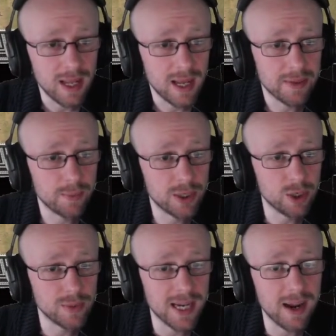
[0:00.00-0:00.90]
And then we
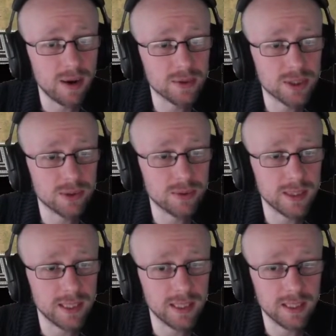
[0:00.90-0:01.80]
come down to
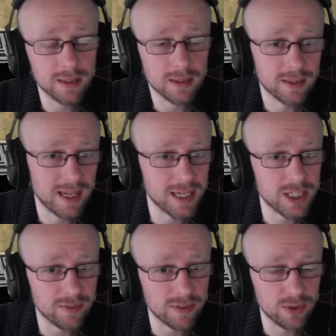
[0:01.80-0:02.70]
the light
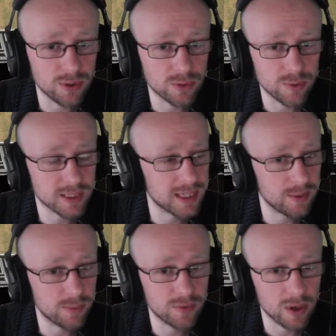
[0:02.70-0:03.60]
javelin horse, which I say
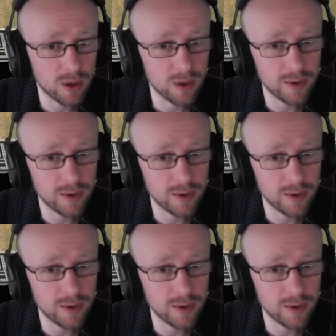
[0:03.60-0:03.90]
we've got